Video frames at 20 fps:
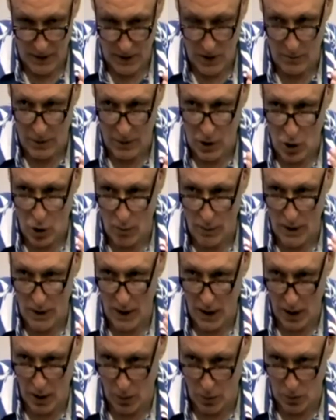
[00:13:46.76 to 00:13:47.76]
be coming
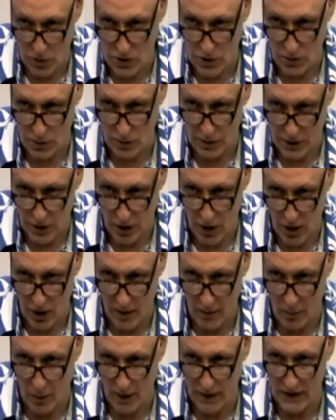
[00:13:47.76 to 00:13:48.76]
close to a
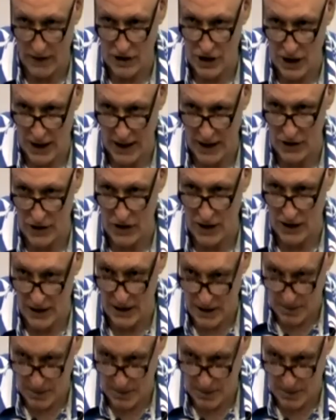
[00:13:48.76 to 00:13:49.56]
time when change is